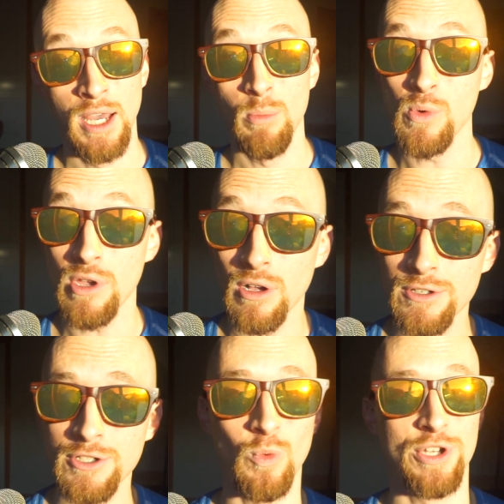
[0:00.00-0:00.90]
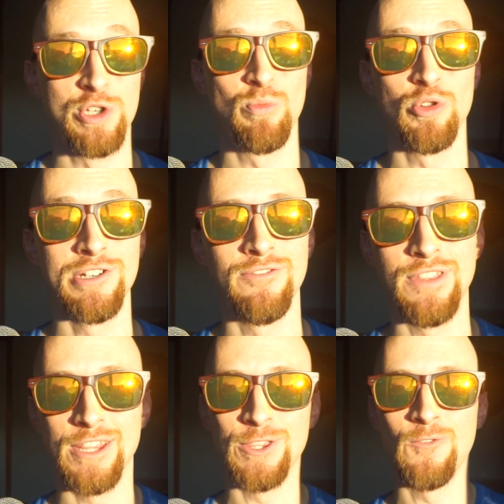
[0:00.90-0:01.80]
But we also want to believe
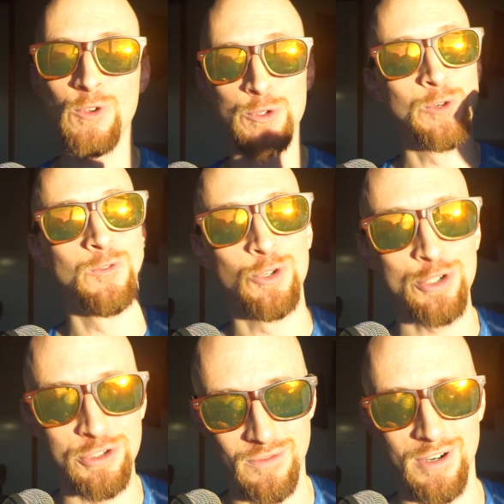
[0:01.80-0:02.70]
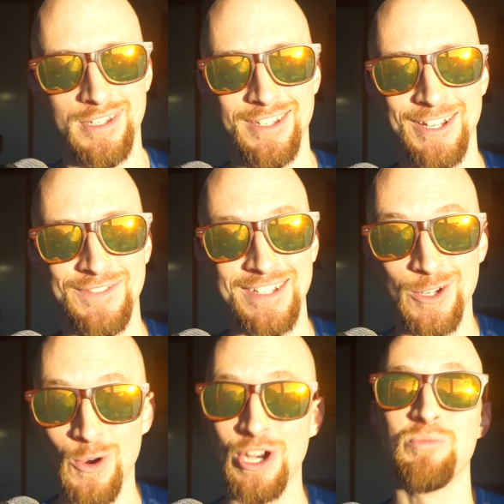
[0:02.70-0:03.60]
that the future version of ourselves is
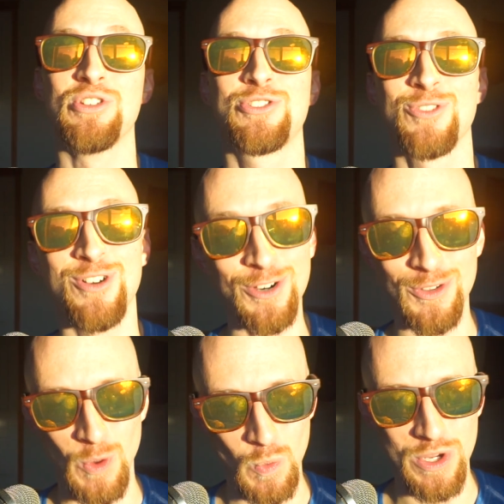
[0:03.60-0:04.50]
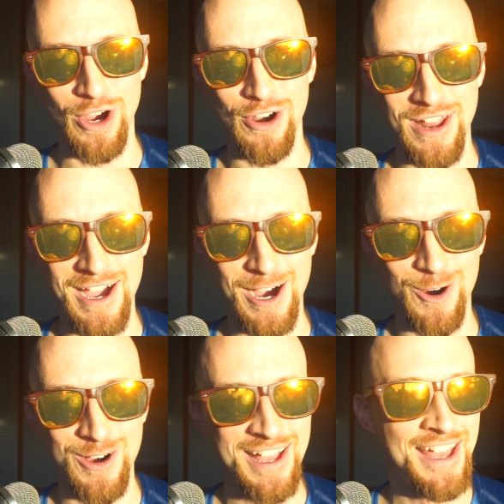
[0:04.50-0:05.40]
going to be stronger than we are now